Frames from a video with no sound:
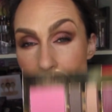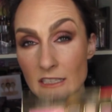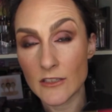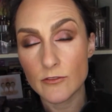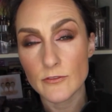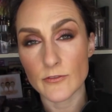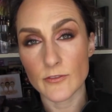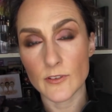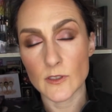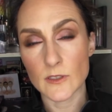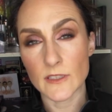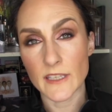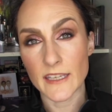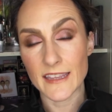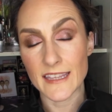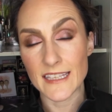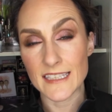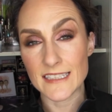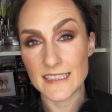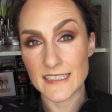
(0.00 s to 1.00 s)
didn't feel like
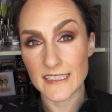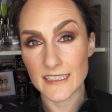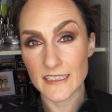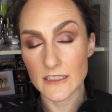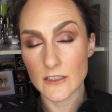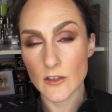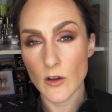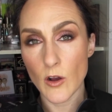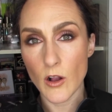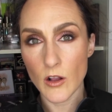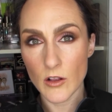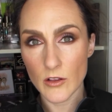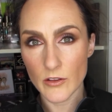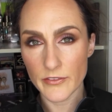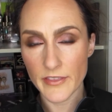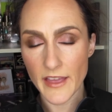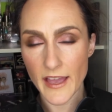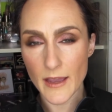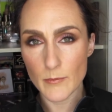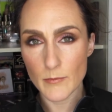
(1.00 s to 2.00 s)
they did all
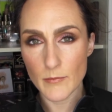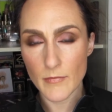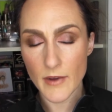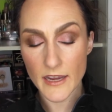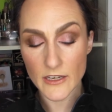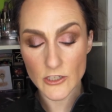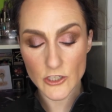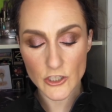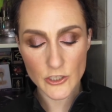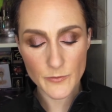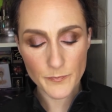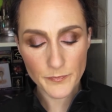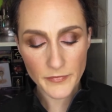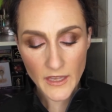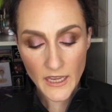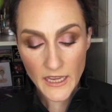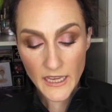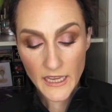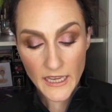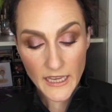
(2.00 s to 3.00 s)
that much.
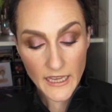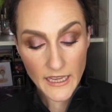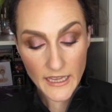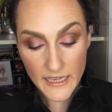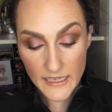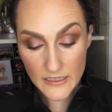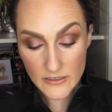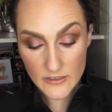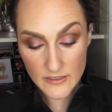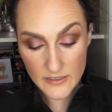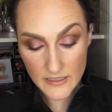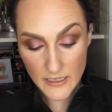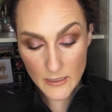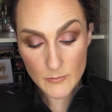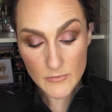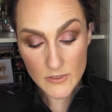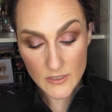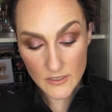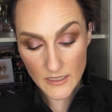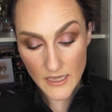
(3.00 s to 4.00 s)
It seems